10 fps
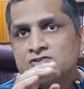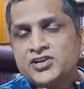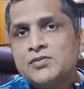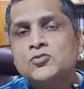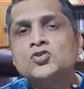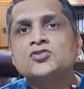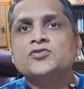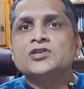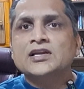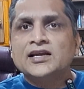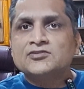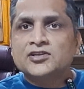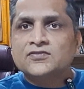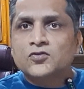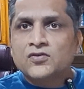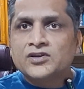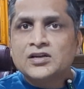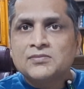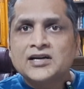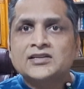Same goes for the electric
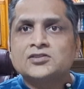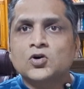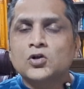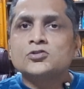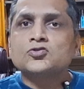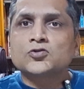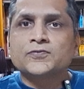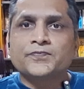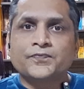four-wheeler market also.